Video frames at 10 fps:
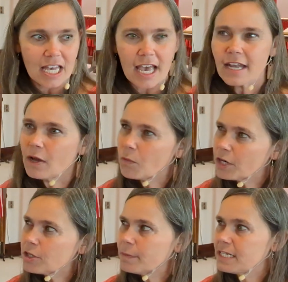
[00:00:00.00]
And I
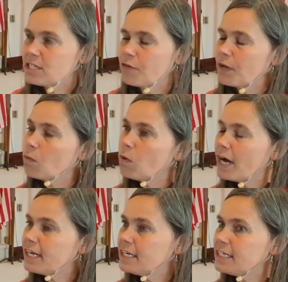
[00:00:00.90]
wondered to myself, like,
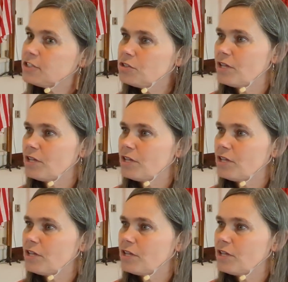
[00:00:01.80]
why did he do